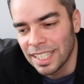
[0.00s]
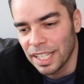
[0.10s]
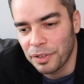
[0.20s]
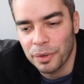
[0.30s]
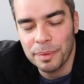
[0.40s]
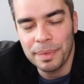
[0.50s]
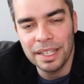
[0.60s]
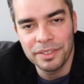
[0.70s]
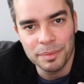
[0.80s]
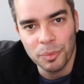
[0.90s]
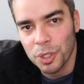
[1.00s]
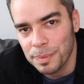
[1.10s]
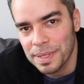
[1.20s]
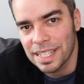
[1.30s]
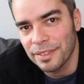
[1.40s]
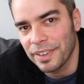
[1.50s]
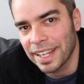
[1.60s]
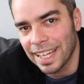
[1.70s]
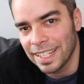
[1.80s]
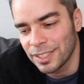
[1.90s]
if you want to be even more
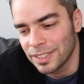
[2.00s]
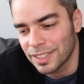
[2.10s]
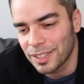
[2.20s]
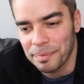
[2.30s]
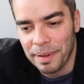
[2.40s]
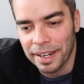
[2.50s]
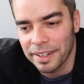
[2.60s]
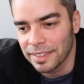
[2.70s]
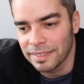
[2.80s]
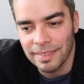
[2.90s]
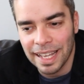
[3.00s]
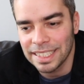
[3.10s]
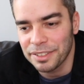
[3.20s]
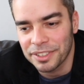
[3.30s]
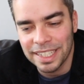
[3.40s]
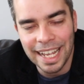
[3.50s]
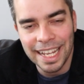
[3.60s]
specific and compare different